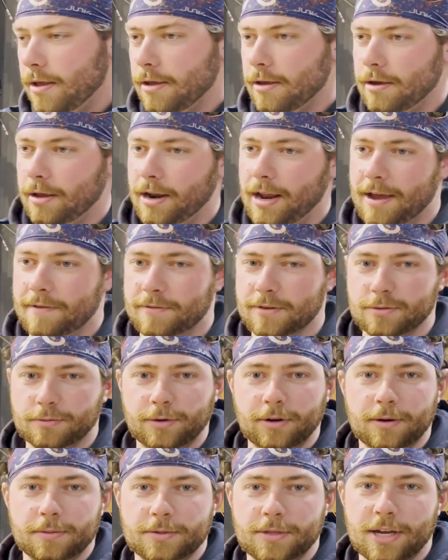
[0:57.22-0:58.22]
And I have this
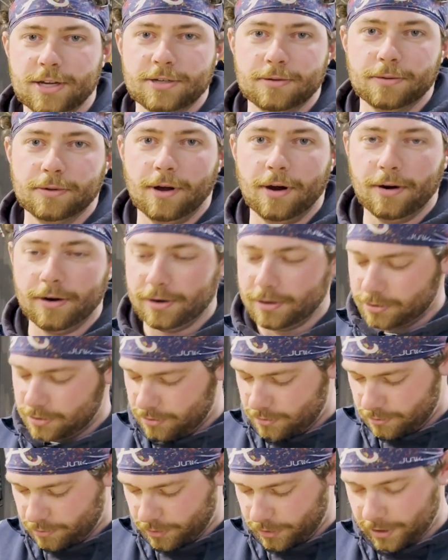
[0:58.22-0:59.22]
weird obsession with orange.
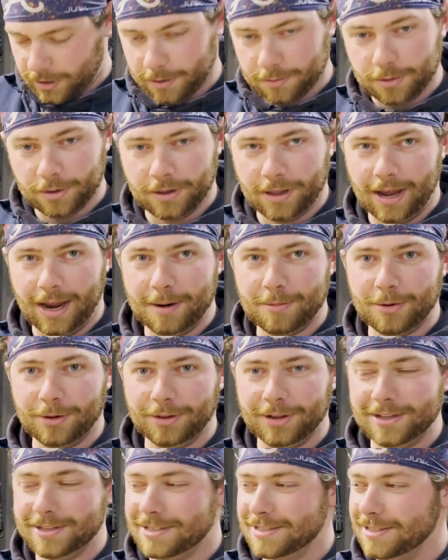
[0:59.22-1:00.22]
We're gonna put the amber
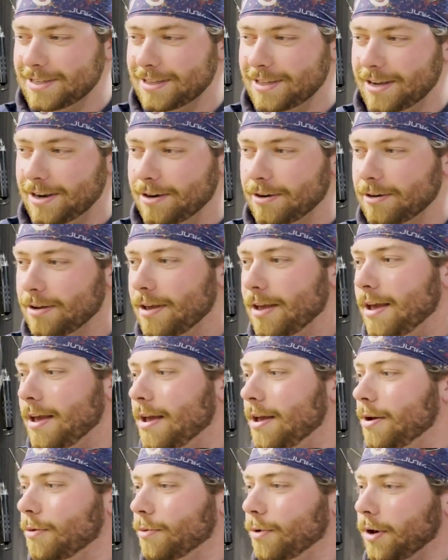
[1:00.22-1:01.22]
lenses in there.
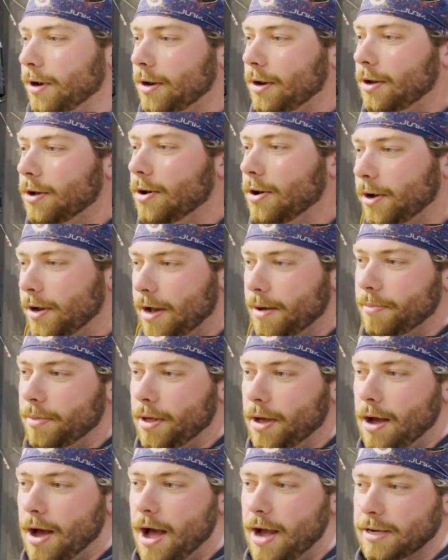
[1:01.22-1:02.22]
We're gonna hook up the
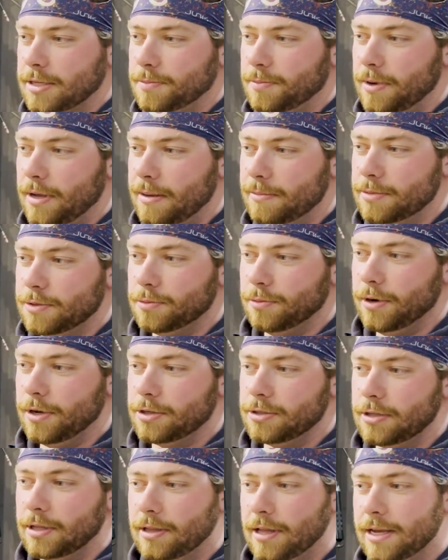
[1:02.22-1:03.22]
Aux Beam
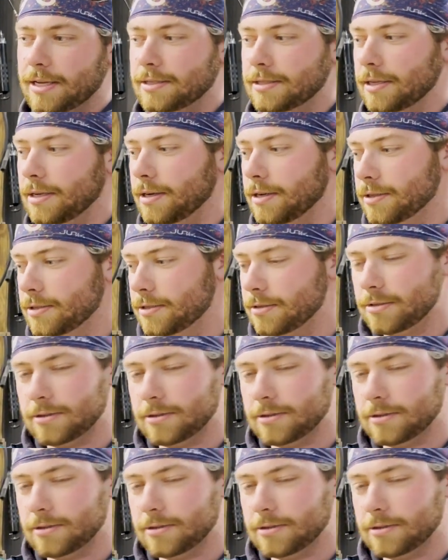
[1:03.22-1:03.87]
switch that they sent us